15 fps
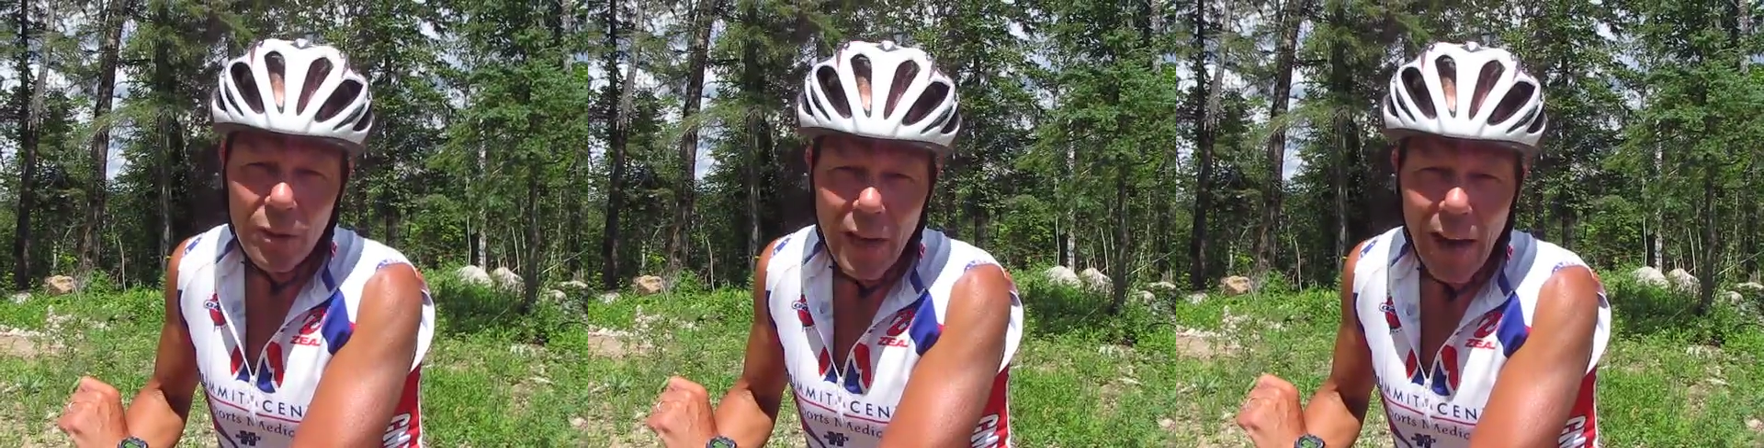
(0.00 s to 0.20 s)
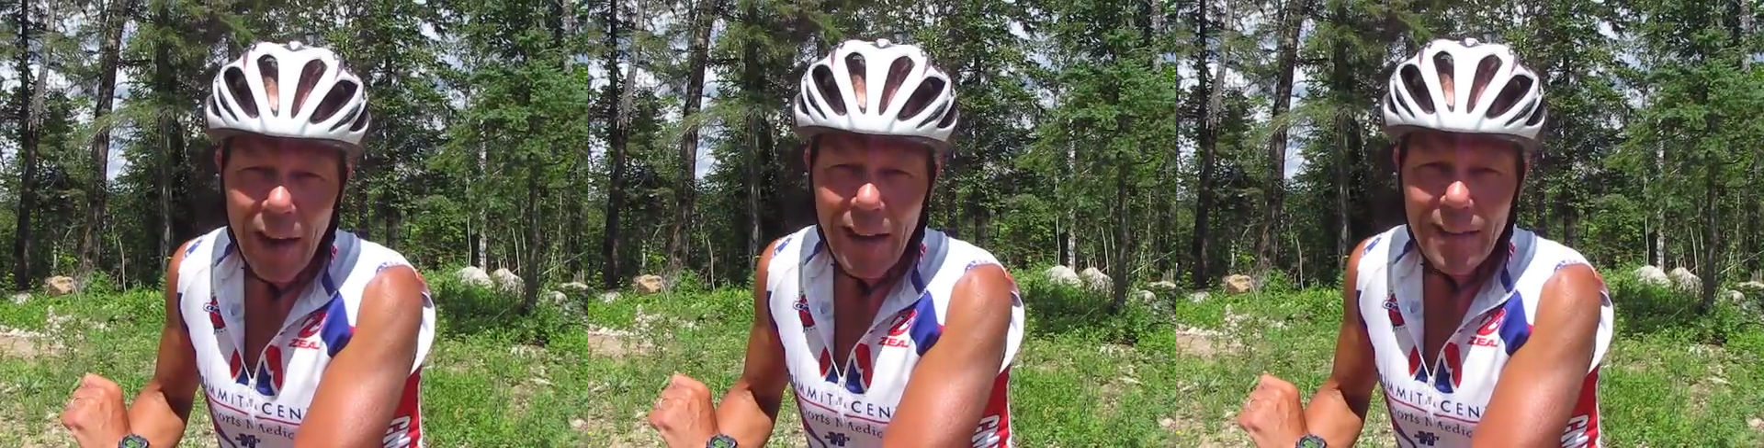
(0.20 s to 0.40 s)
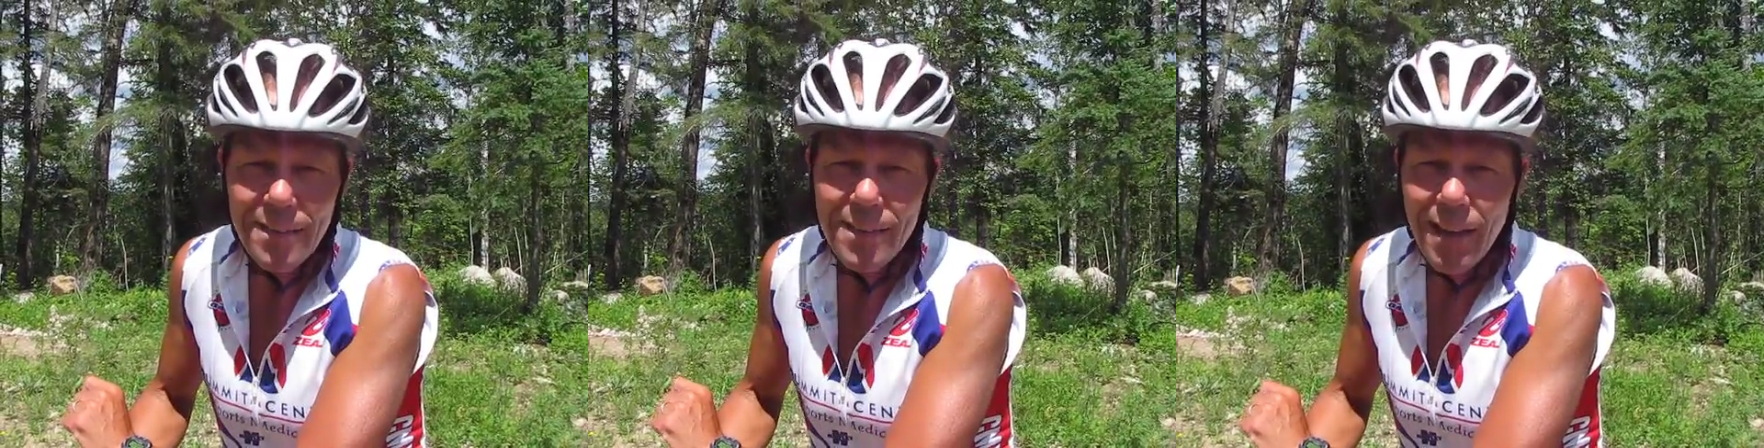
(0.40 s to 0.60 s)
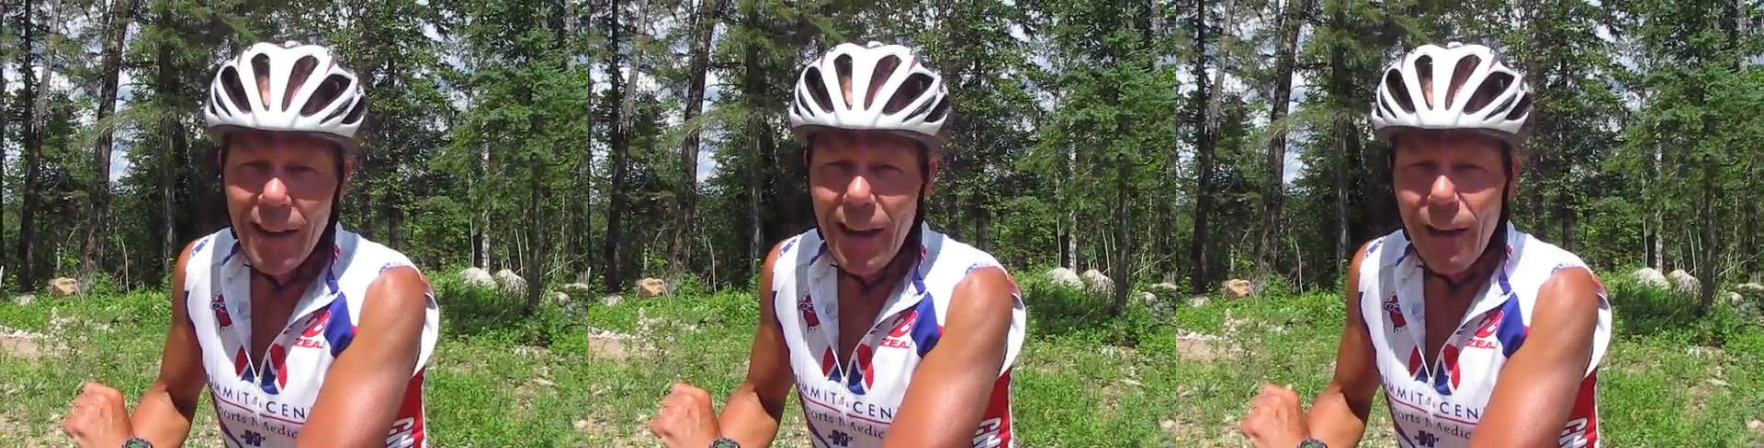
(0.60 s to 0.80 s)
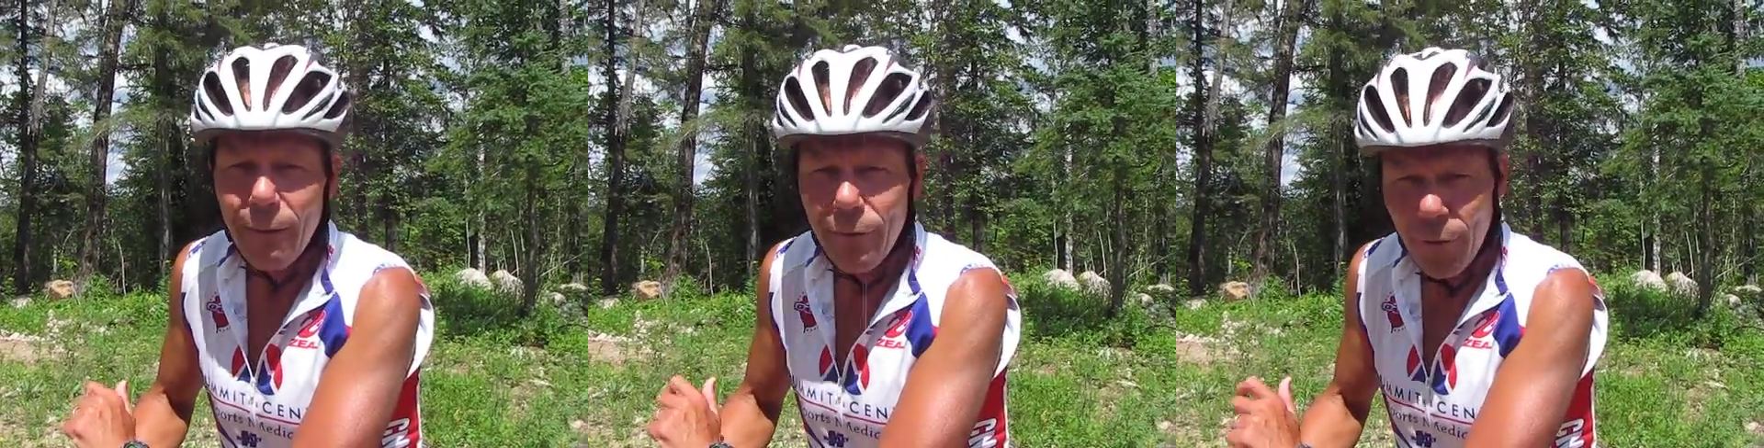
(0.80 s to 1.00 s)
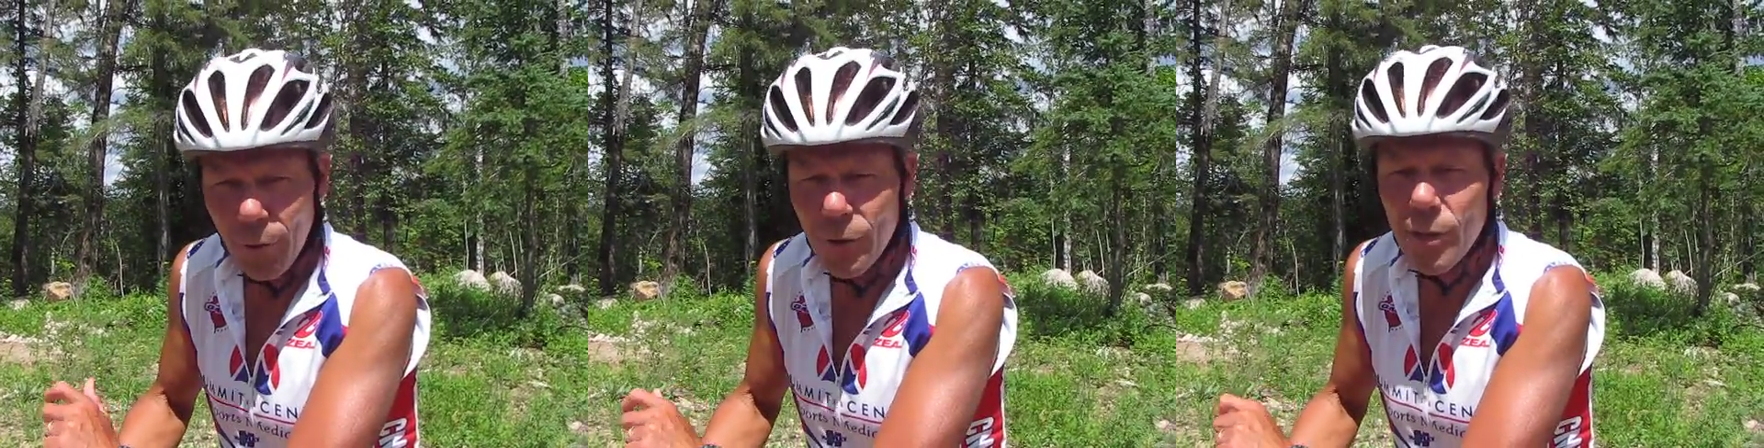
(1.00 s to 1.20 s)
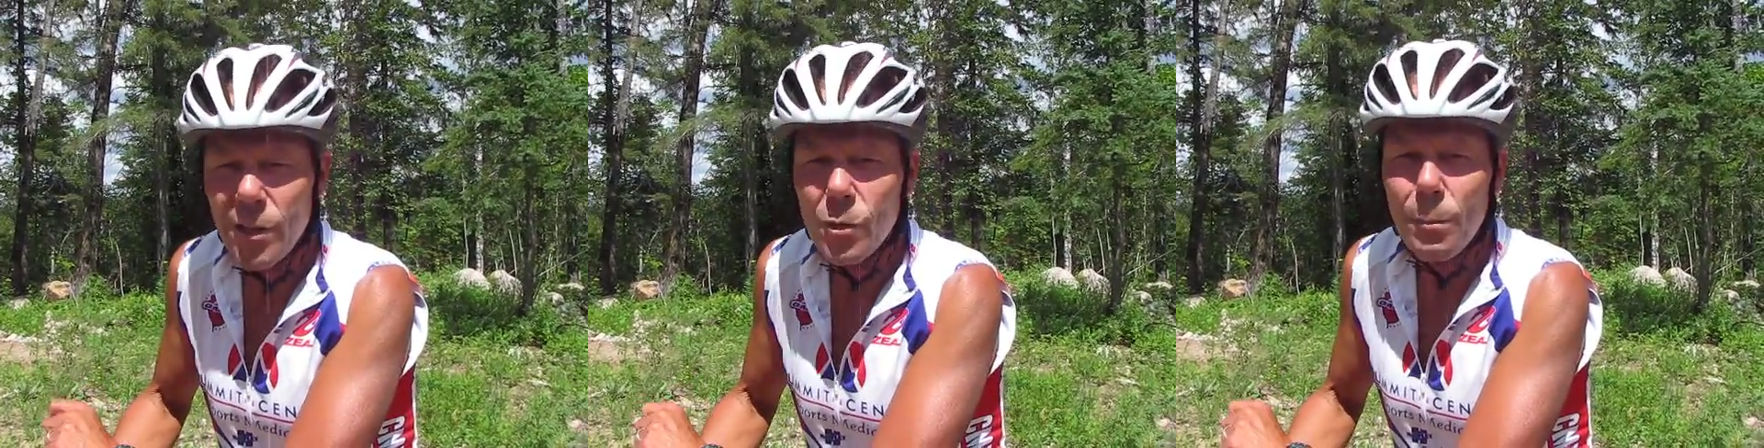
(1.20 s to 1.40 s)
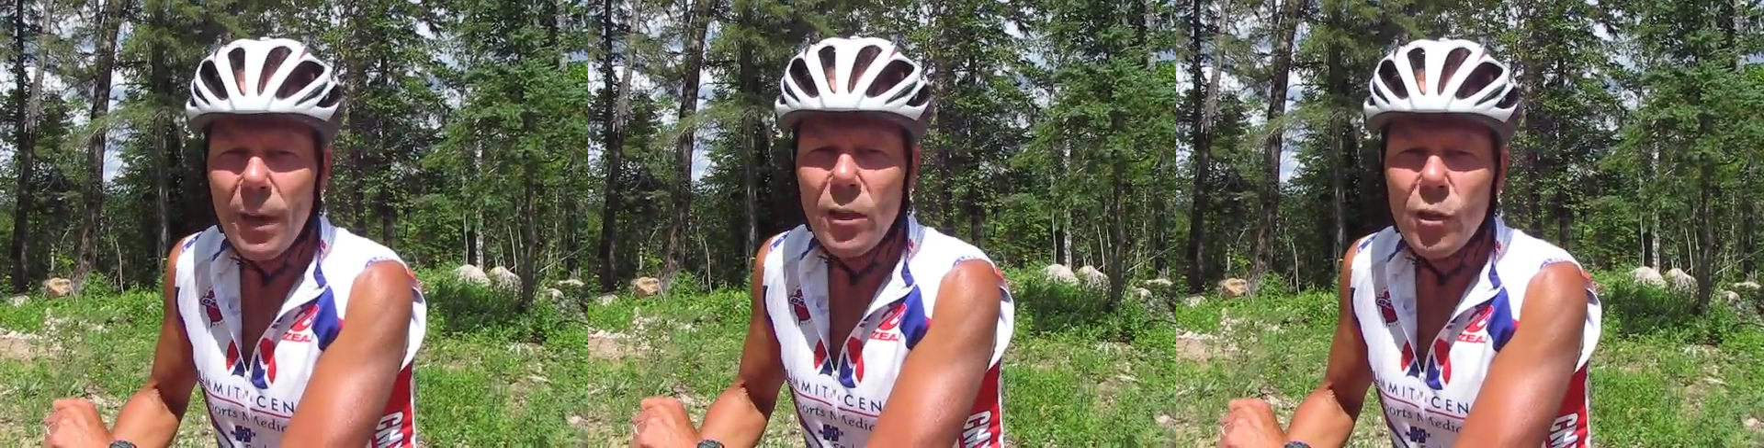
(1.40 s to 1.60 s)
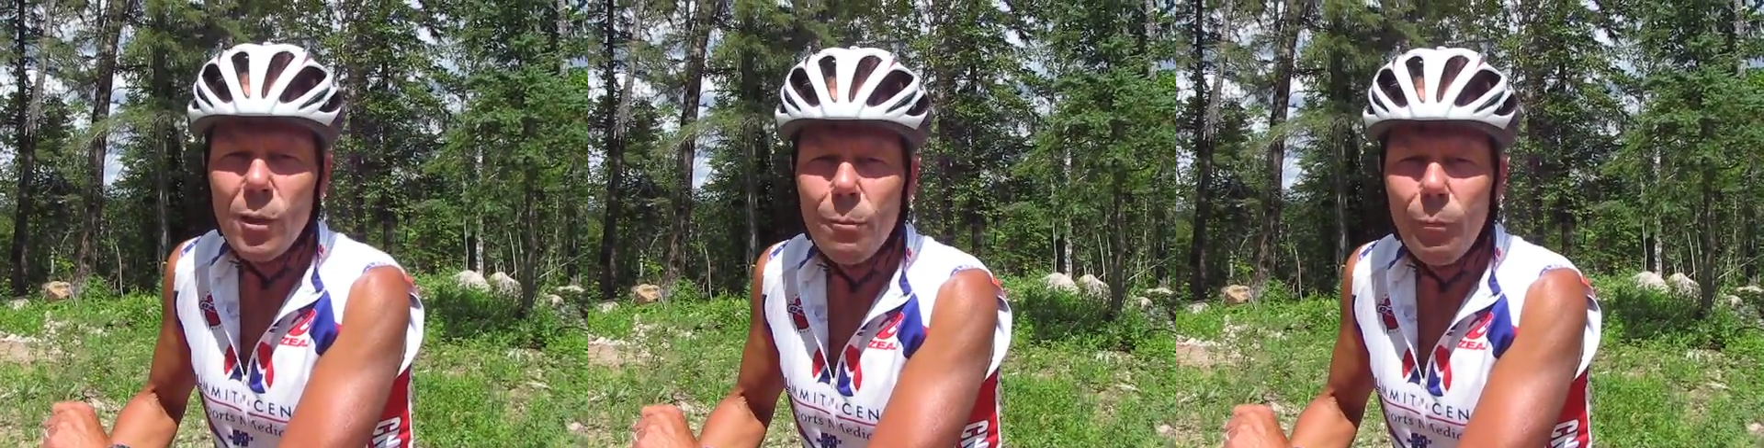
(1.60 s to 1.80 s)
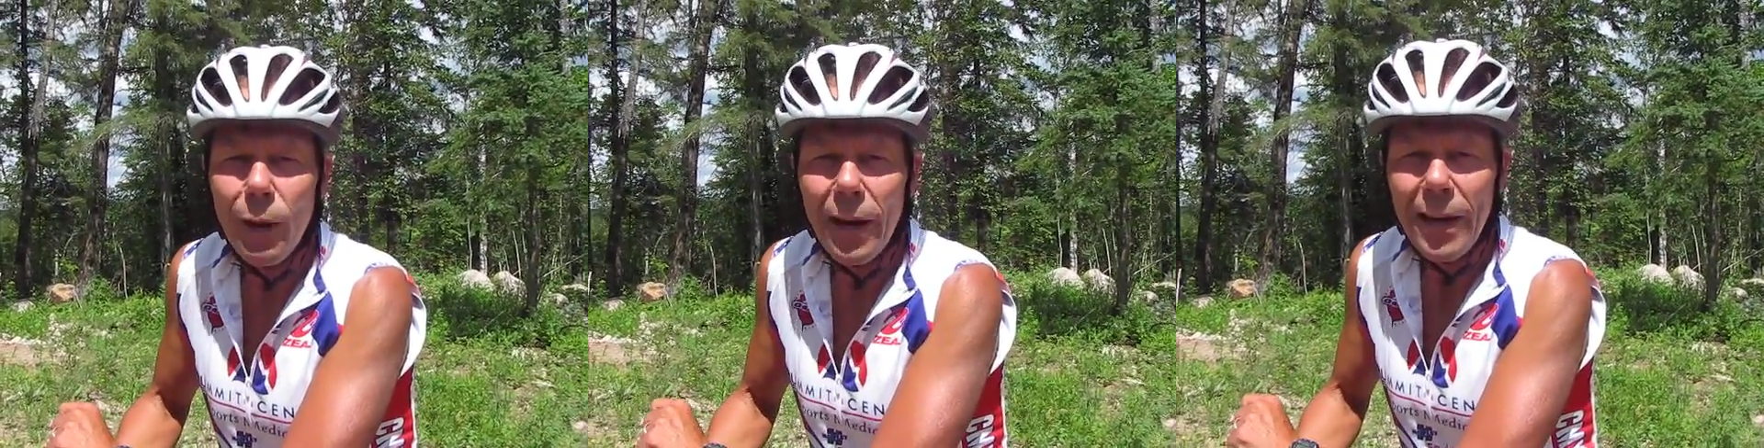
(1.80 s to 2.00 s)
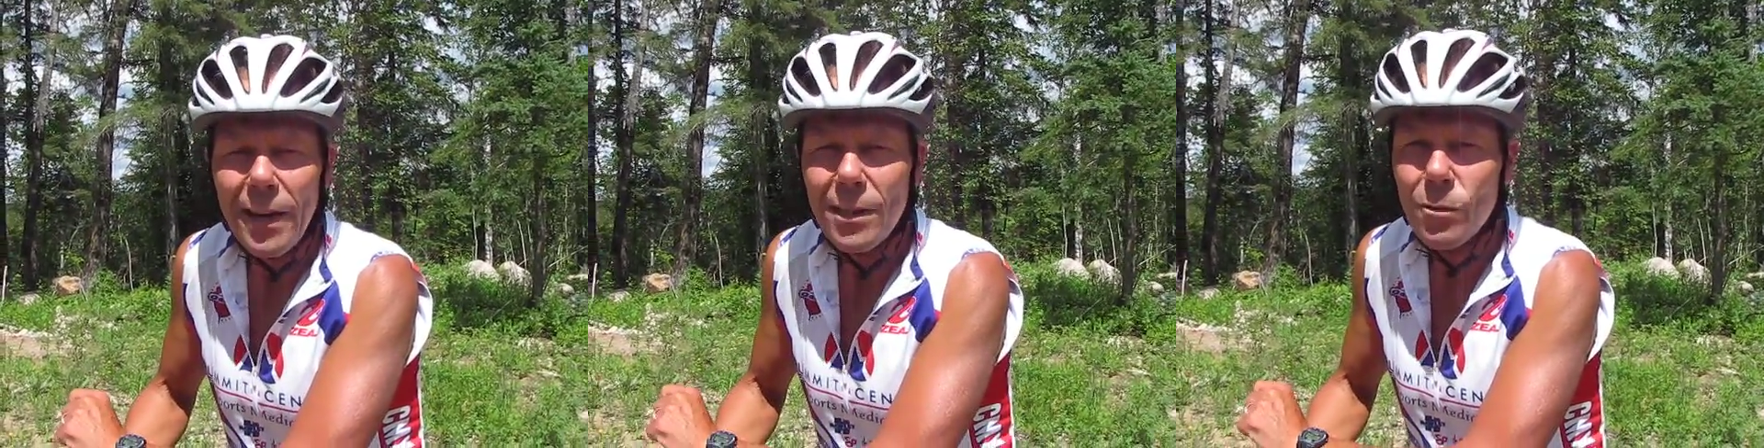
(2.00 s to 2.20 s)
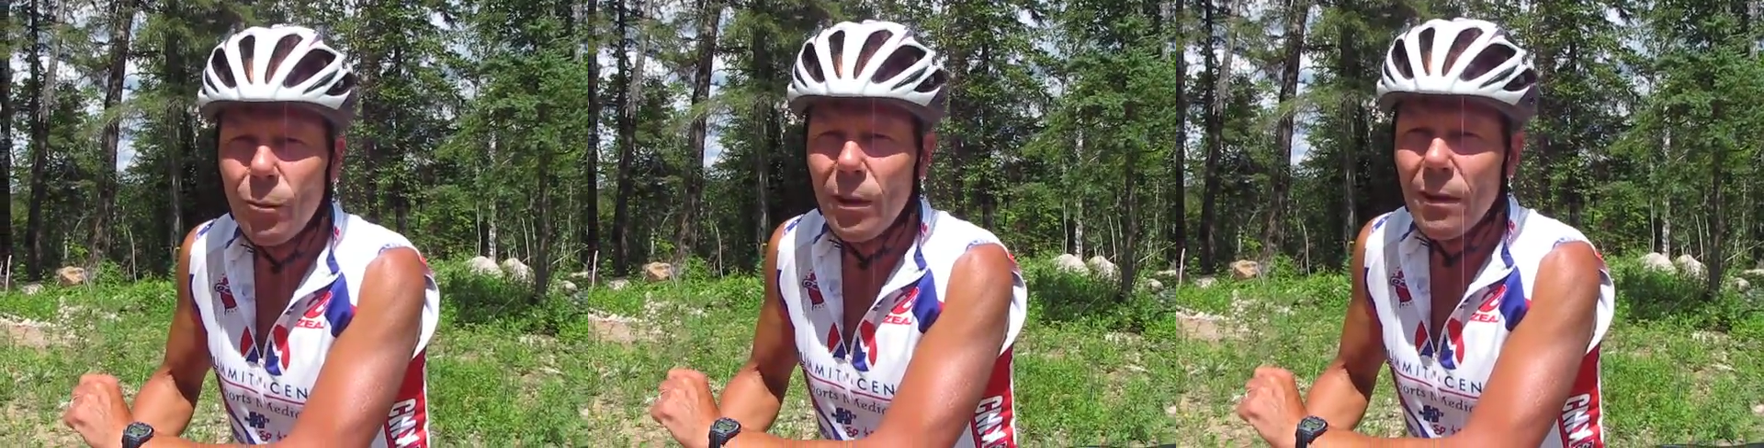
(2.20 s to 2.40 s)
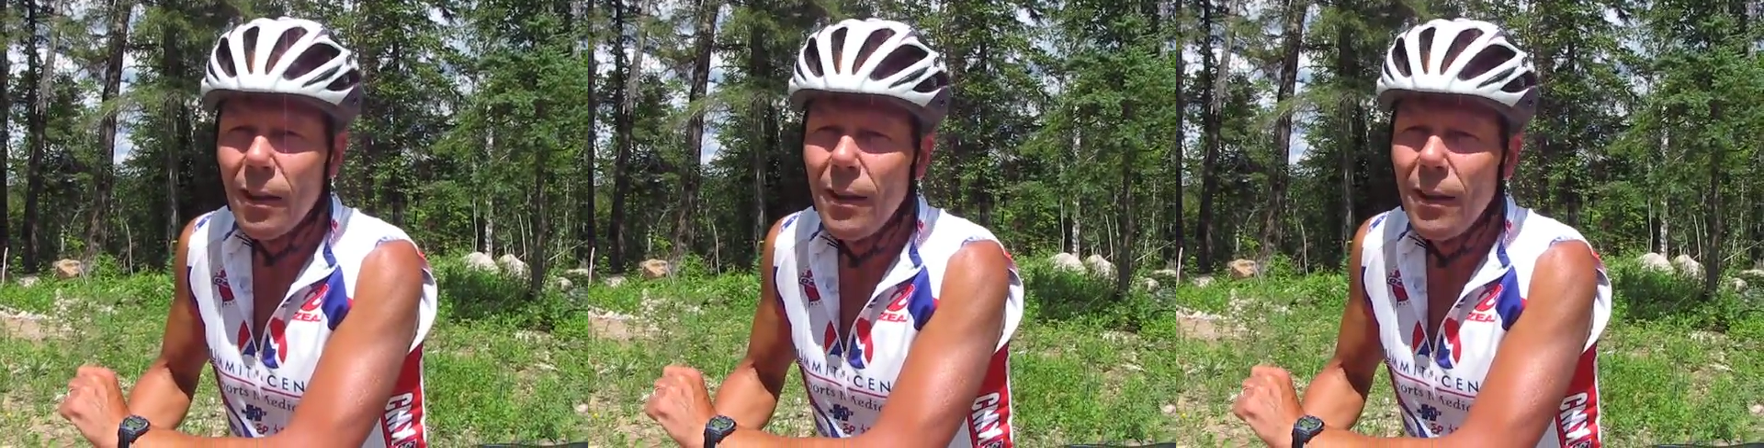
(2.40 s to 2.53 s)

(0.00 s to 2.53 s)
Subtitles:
guys that have full suspension bikes with